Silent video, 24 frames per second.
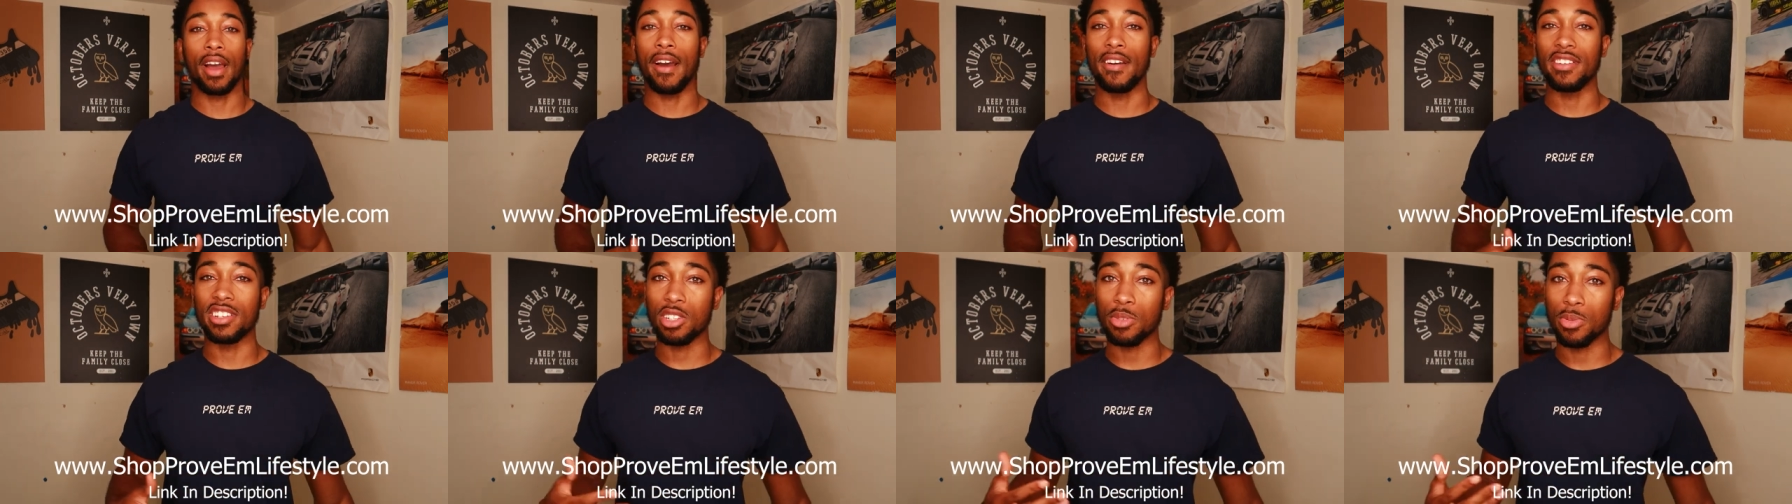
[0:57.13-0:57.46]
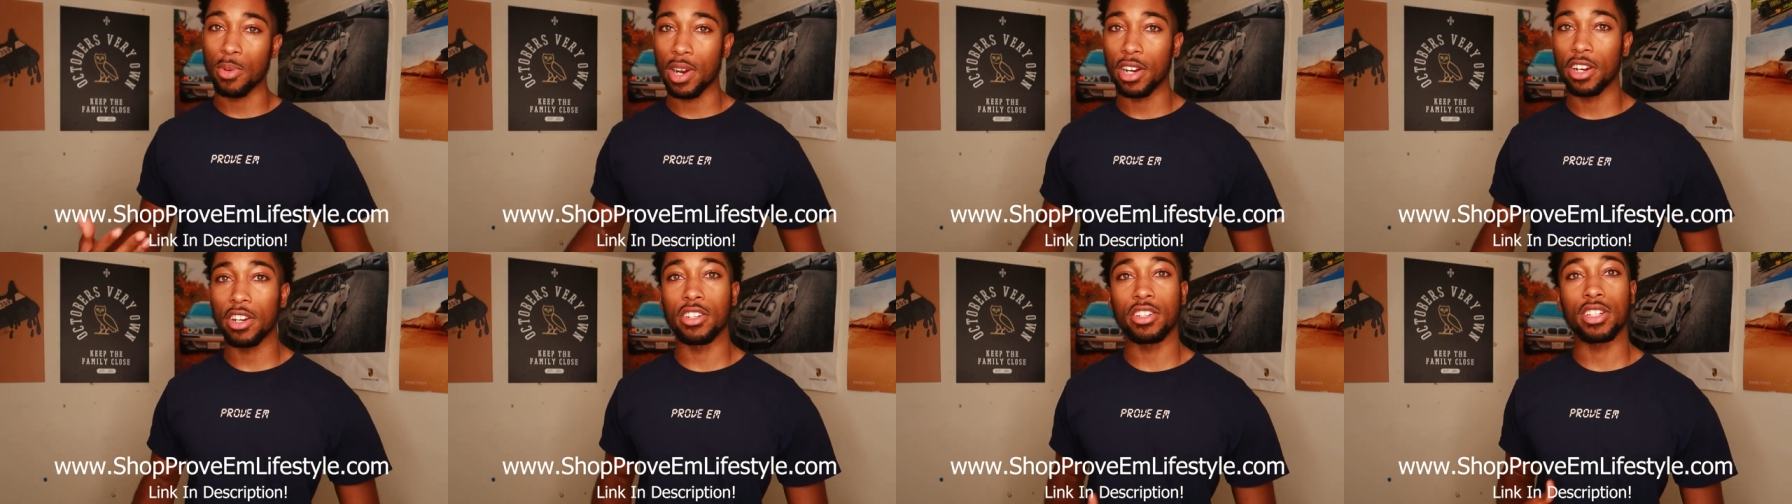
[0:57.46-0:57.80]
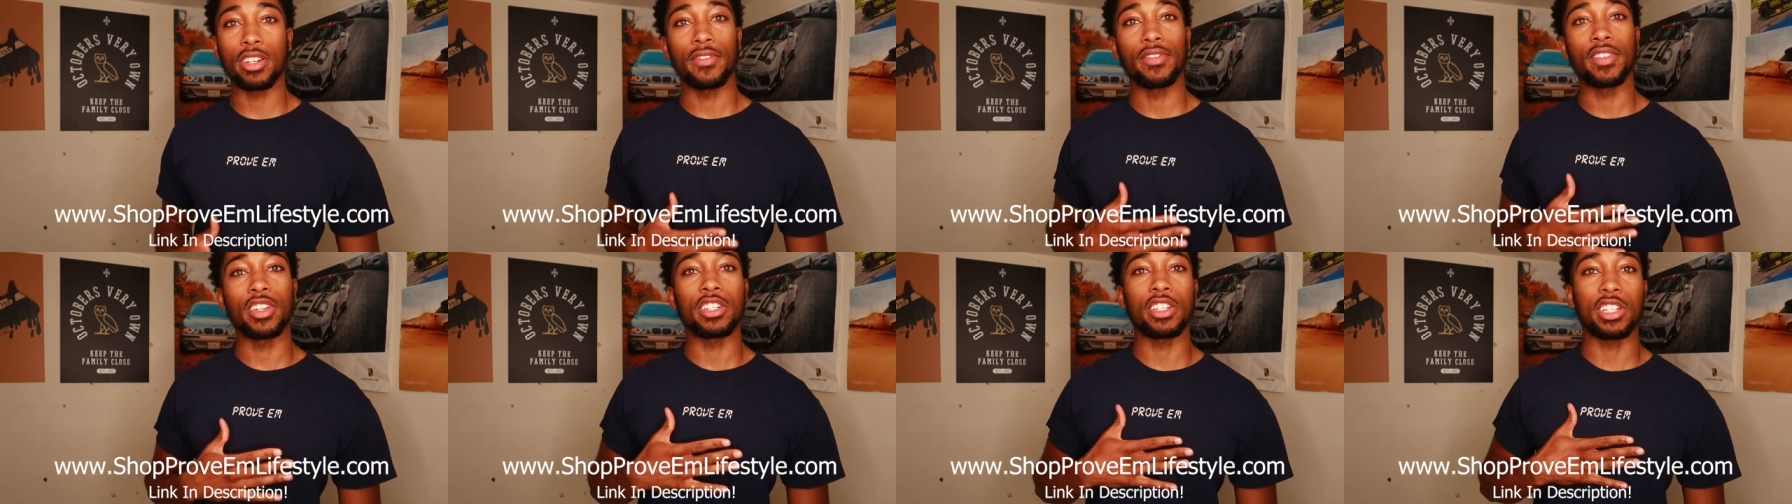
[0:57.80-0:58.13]
have
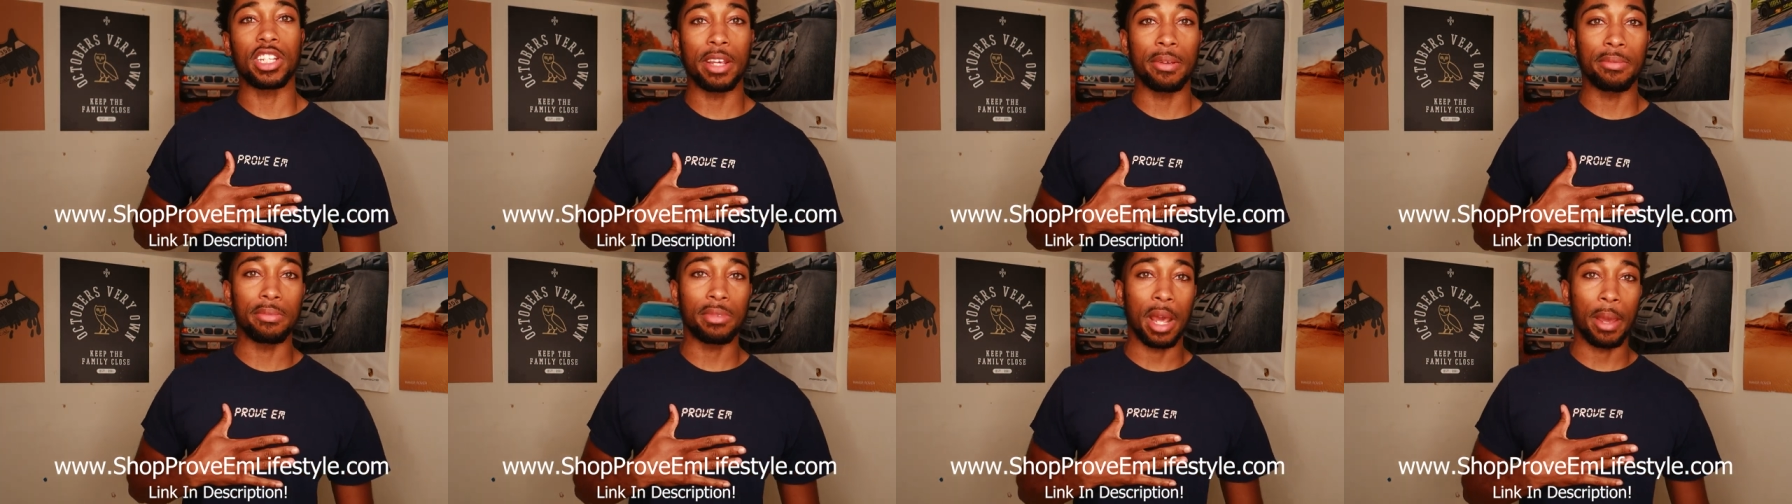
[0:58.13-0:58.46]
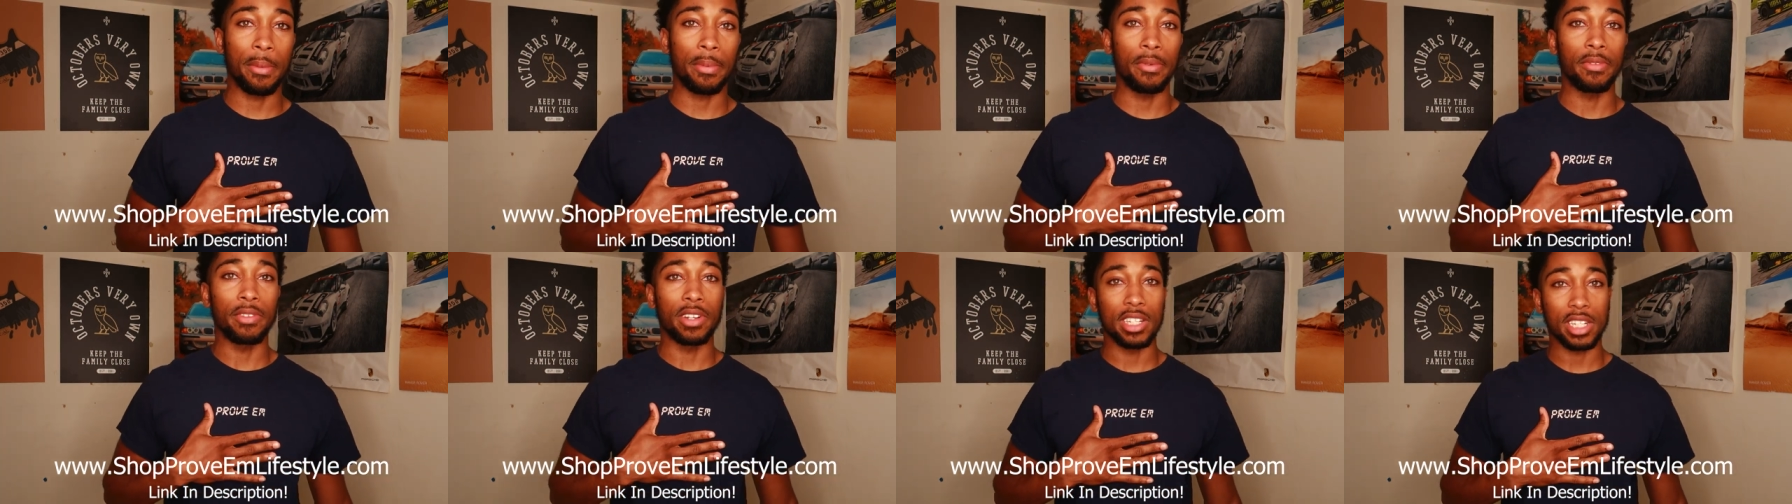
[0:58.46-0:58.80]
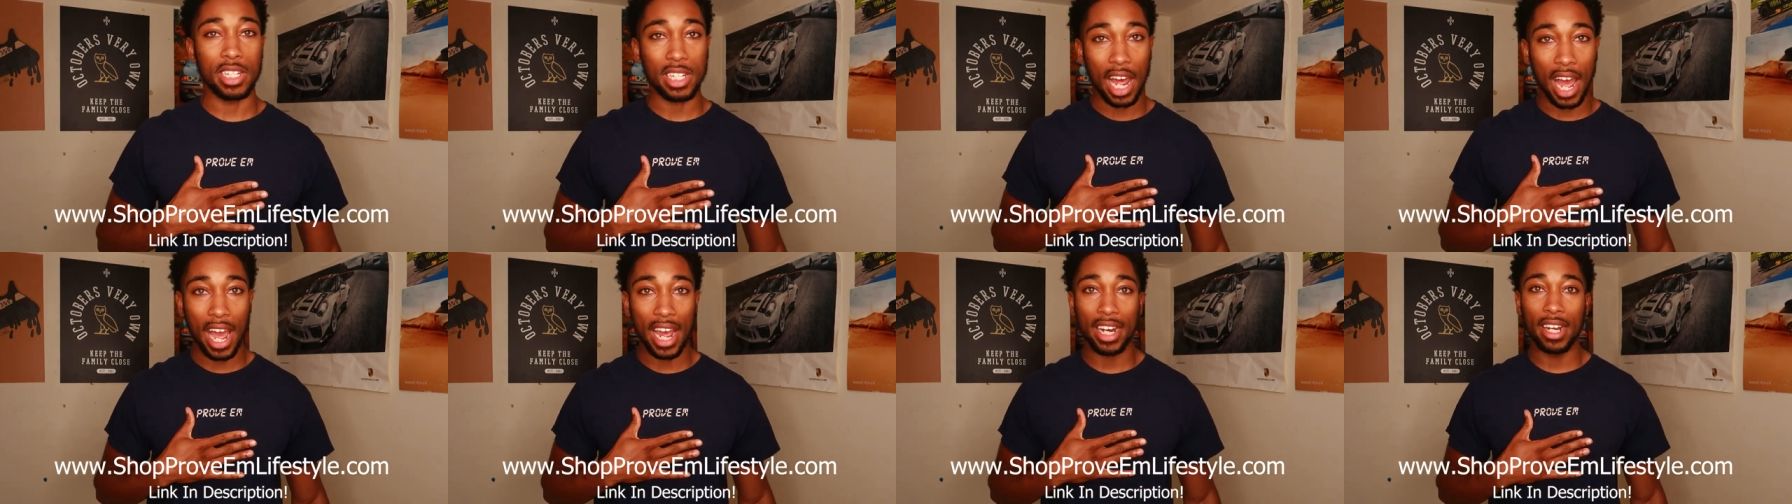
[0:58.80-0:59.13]
sweaters of the same type of
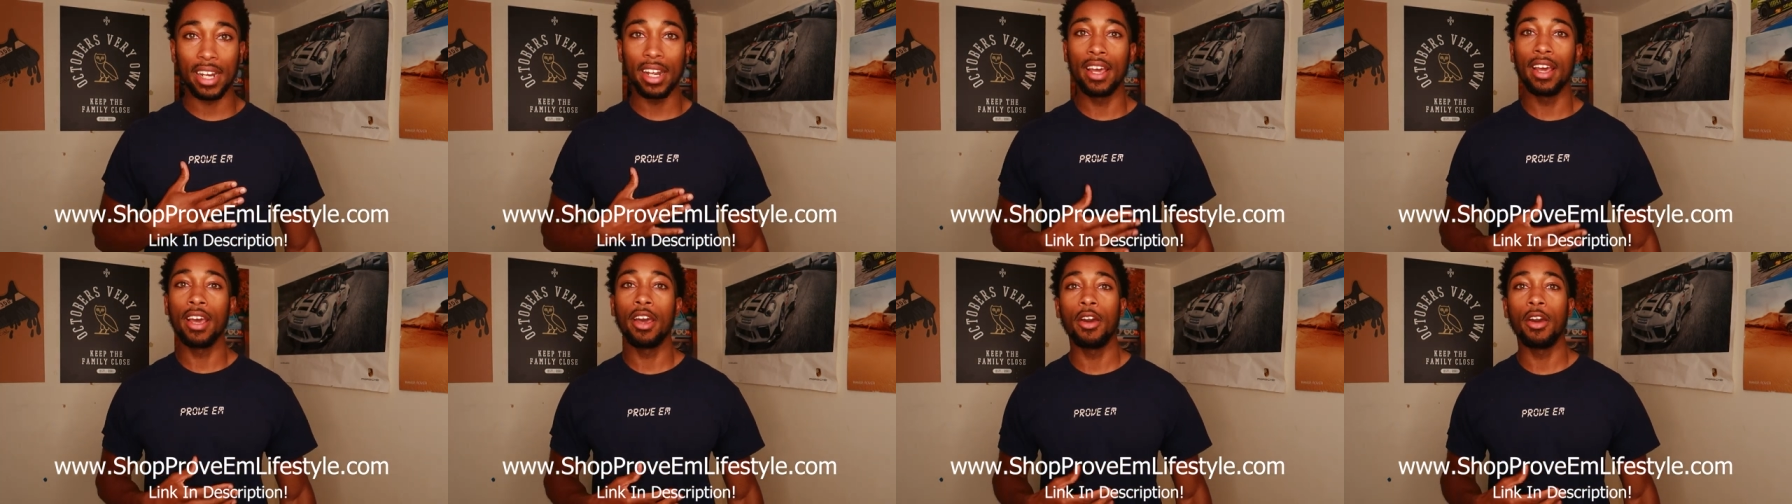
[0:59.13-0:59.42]
design.